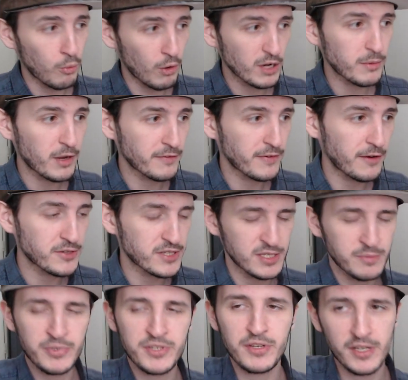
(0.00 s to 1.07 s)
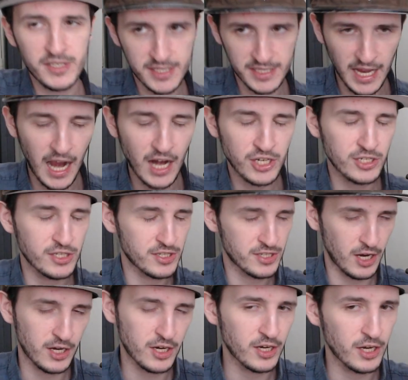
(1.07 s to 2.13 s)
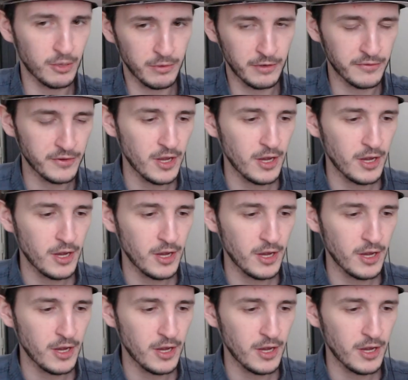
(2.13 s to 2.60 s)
one of my favourite scenes besides the action, so I could go with